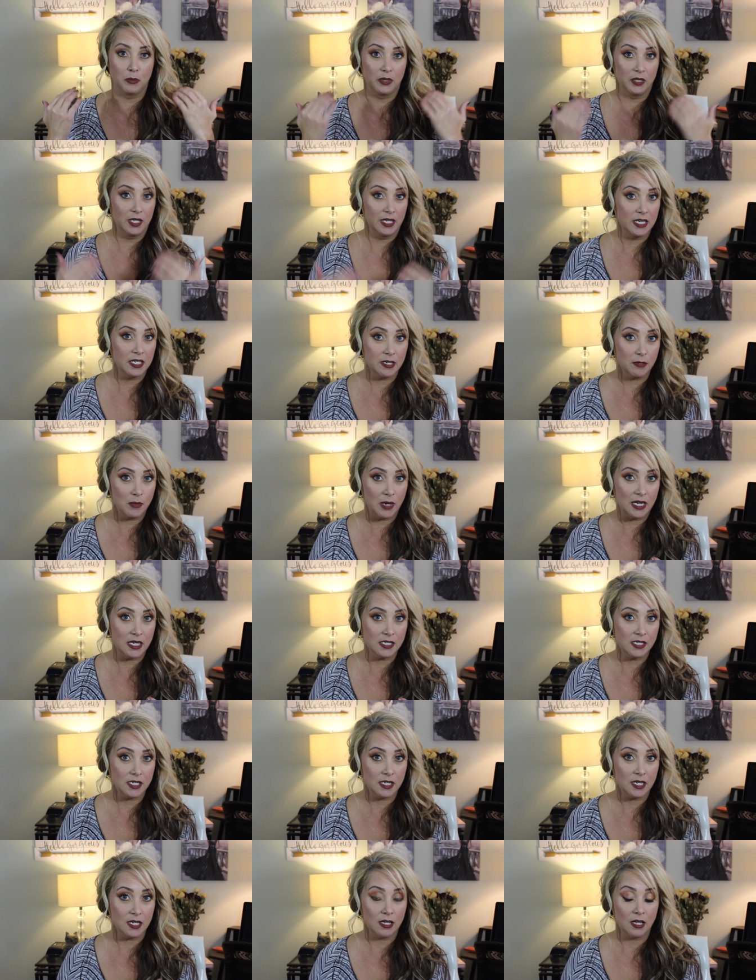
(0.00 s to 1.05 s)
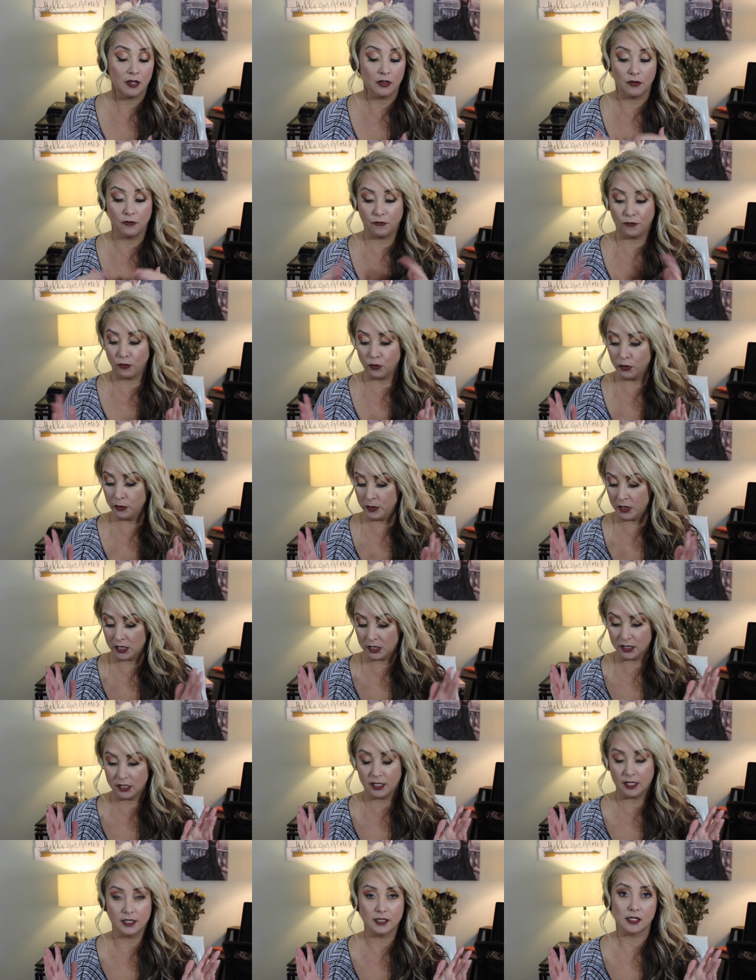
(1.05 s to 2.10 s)
blend amazing. The
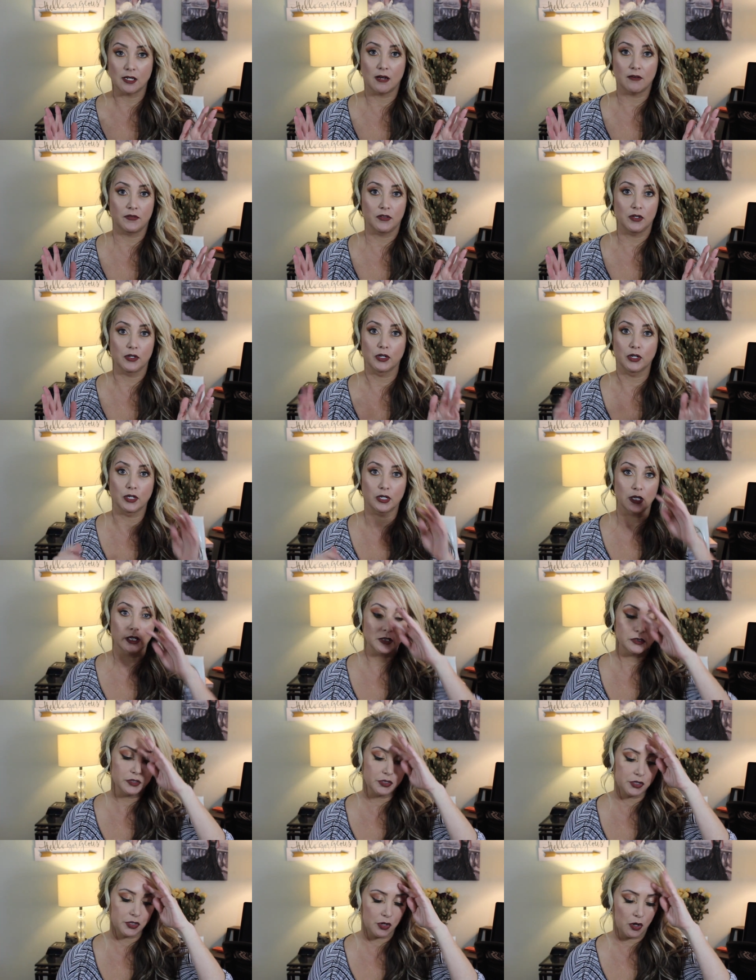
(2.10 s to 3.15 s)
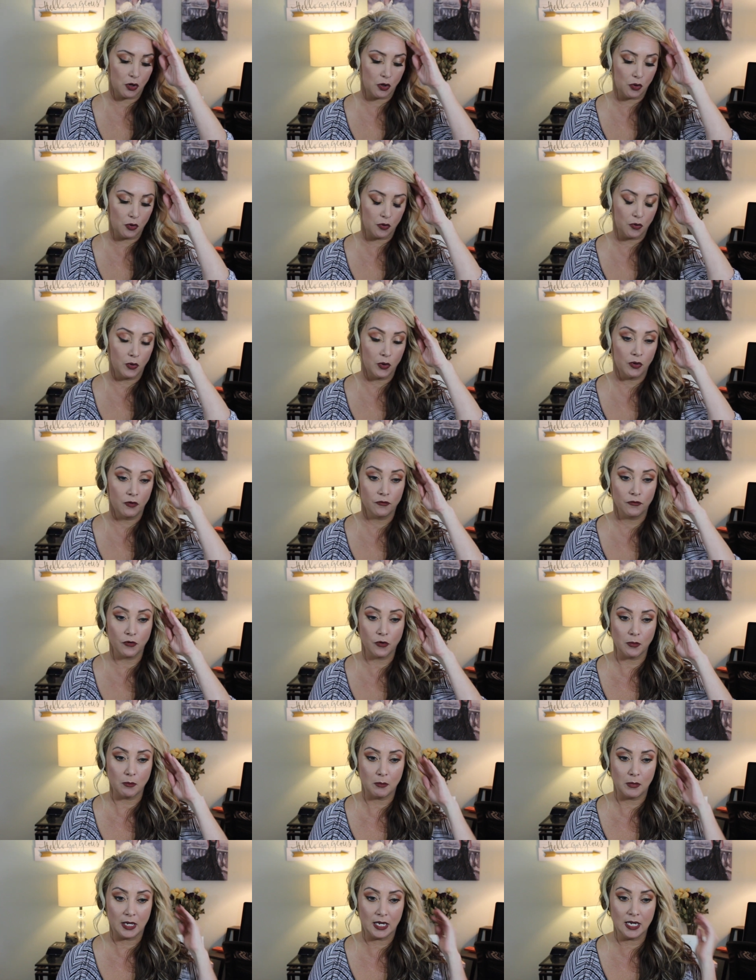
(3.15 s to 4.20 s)
formula is off the hook. So for
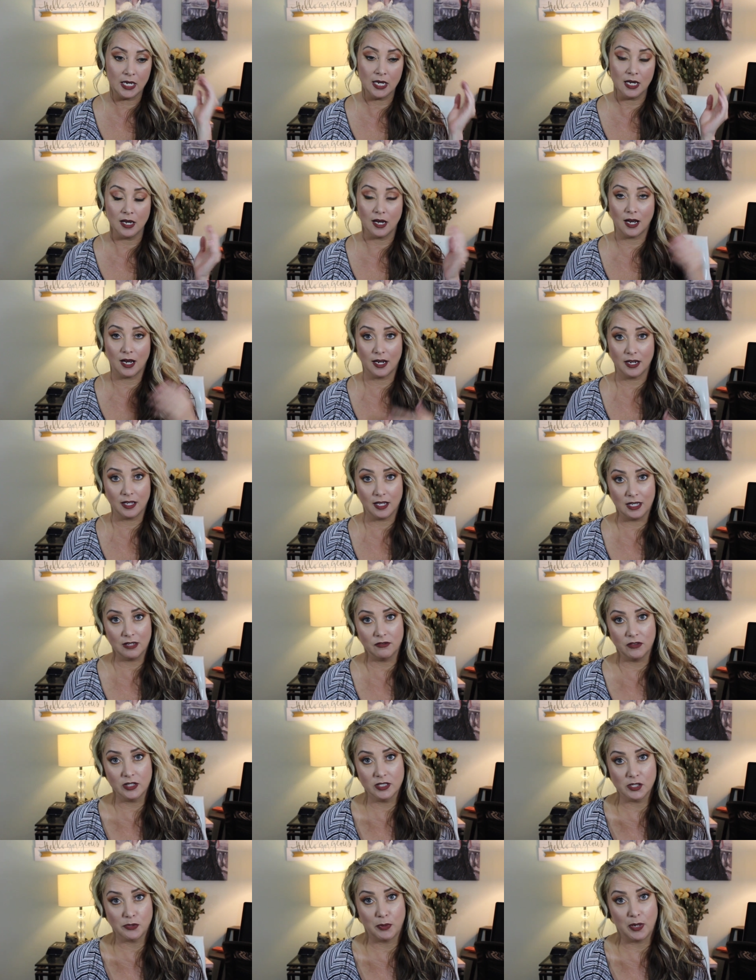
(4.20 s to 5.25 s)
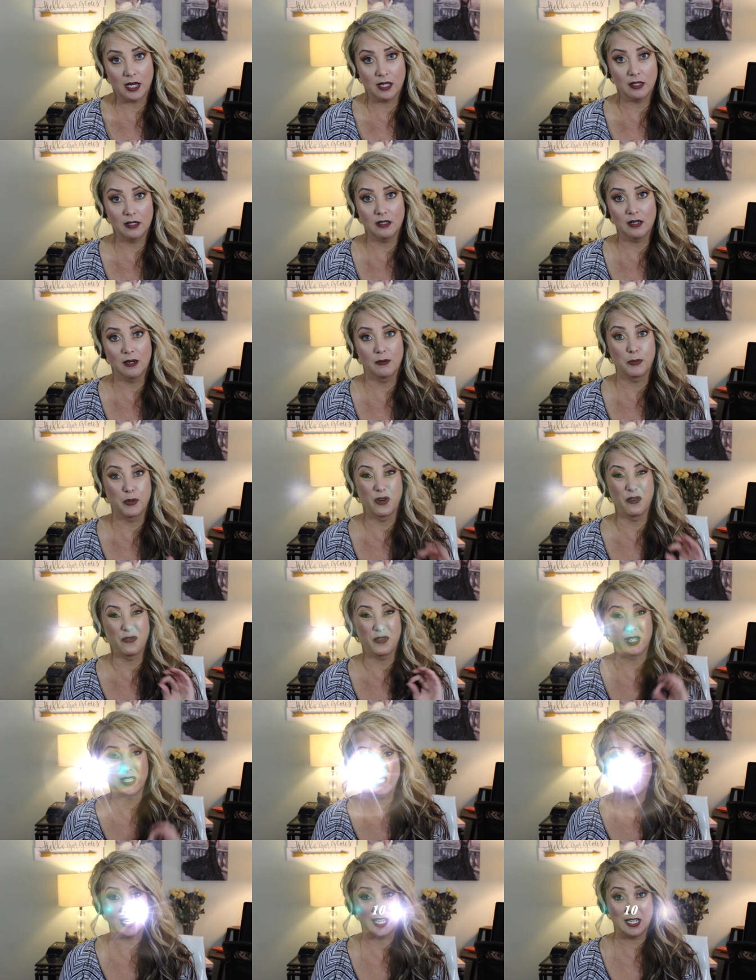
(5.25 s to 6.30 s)
me, I give this palette a
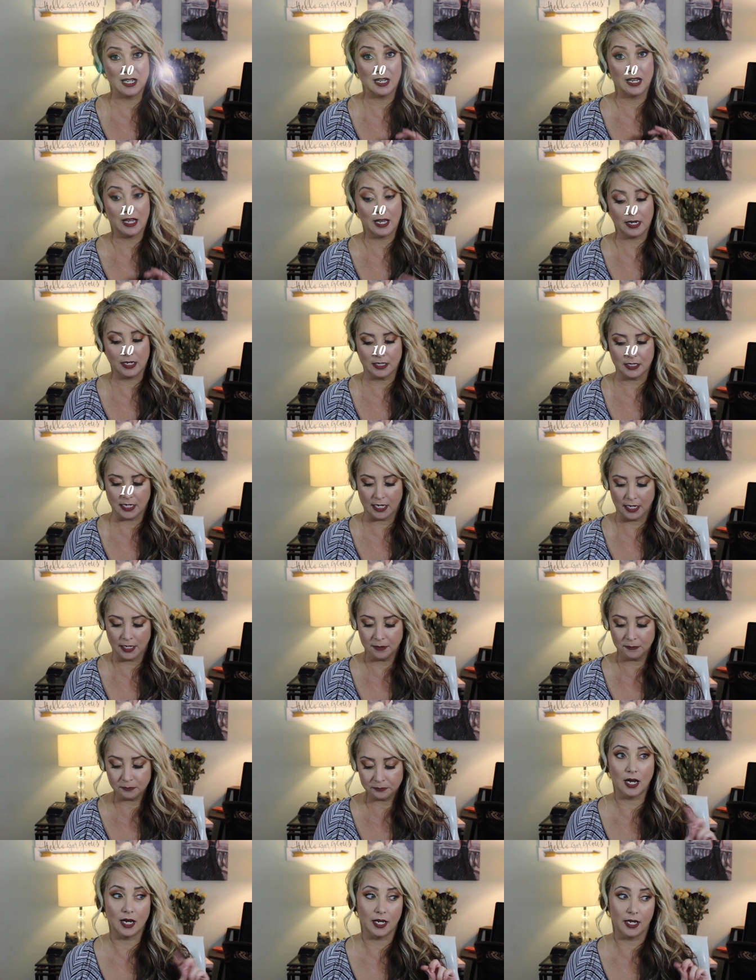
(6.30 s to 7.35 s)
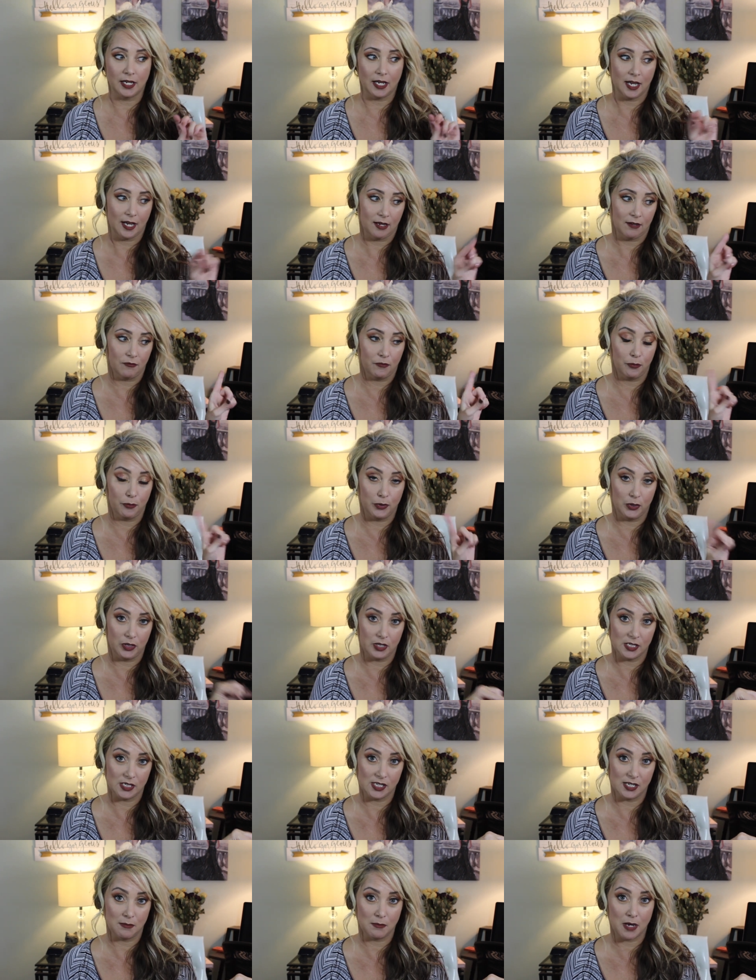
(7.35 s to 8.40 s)
perfect 10 out of 10. I have put
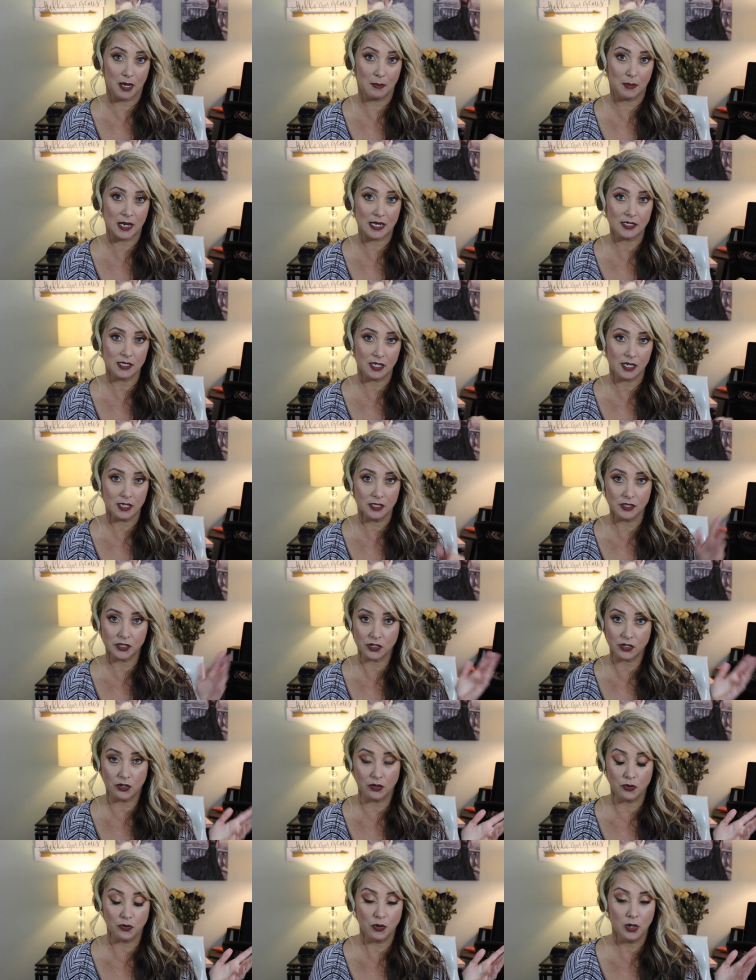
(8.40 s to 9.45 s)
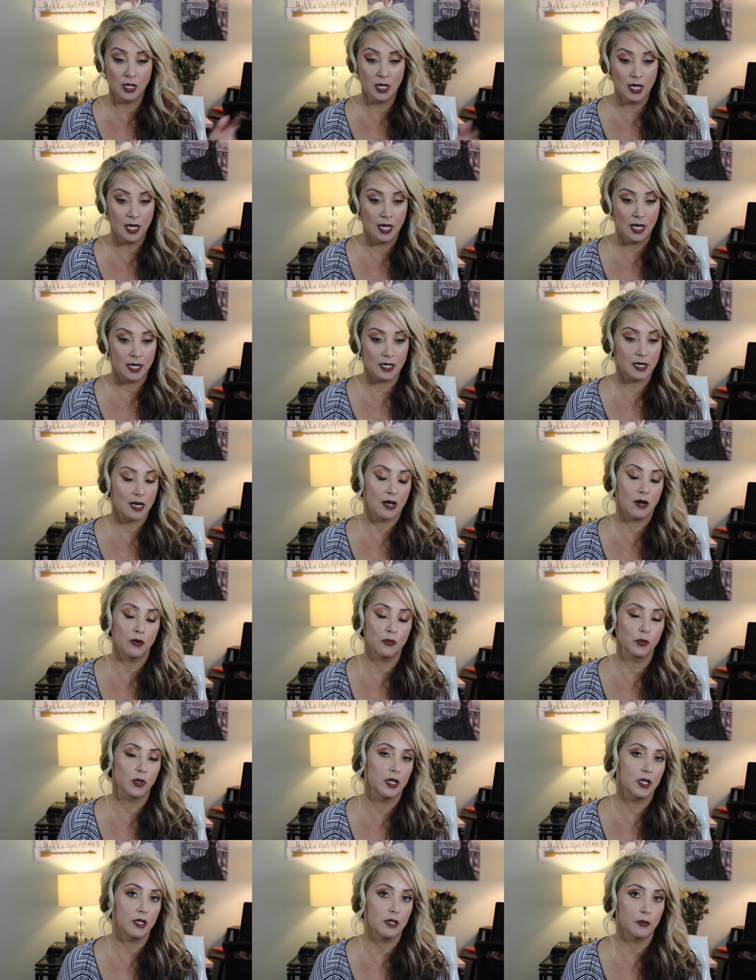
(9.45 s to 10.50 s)
this in my basket, so now I'm
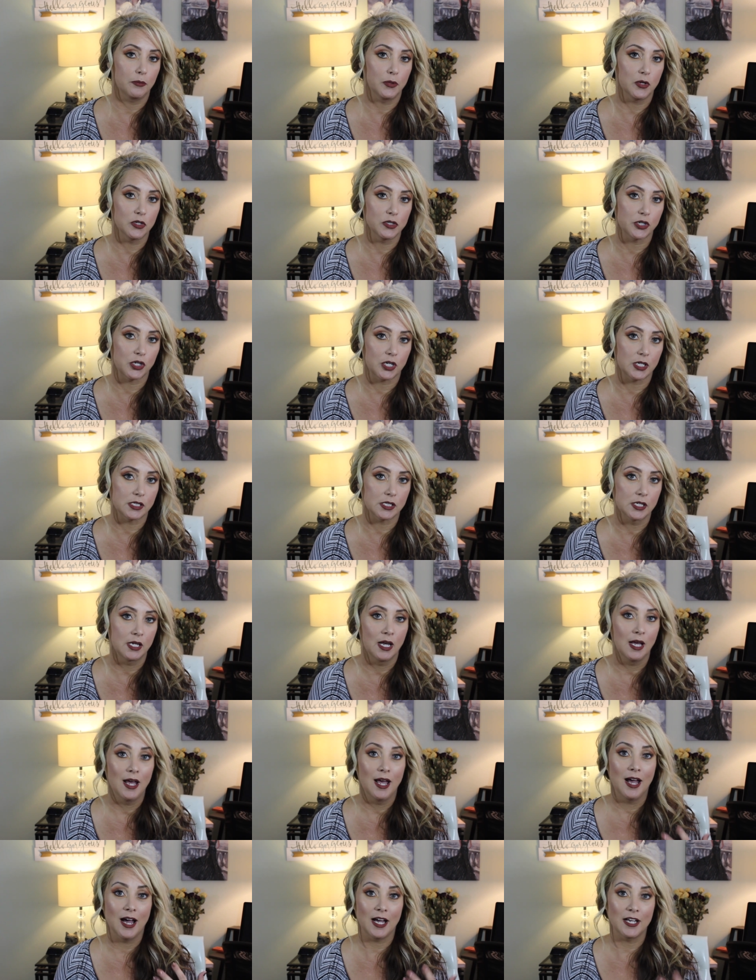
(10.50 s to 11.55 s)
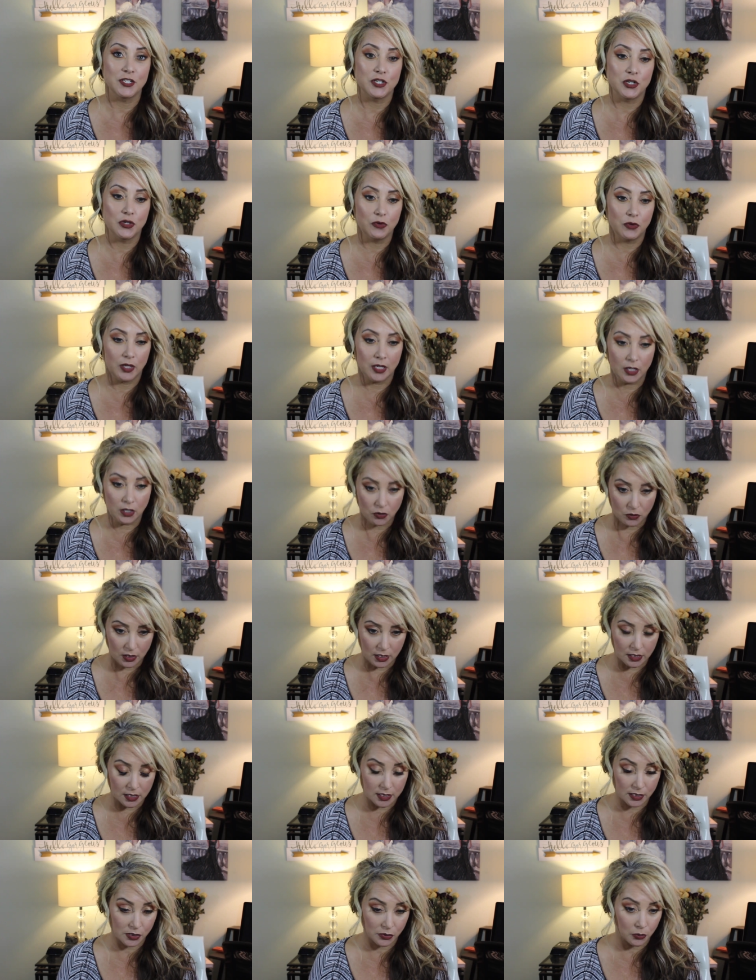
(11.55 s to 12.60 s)
ready to purchase. I do think you
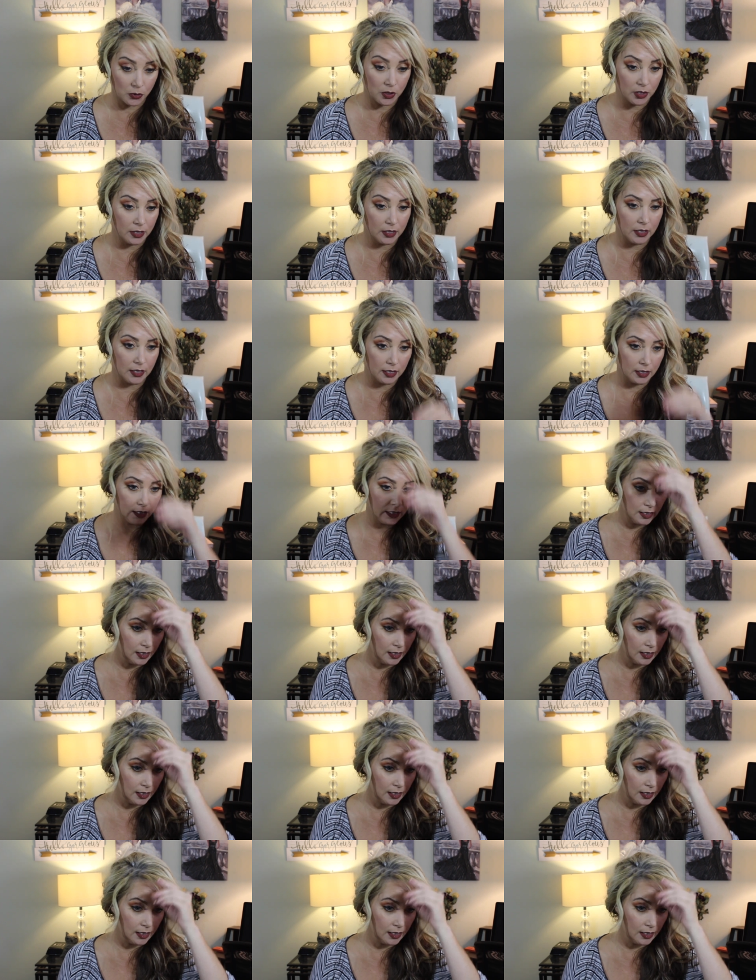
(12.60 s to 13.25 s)
need this one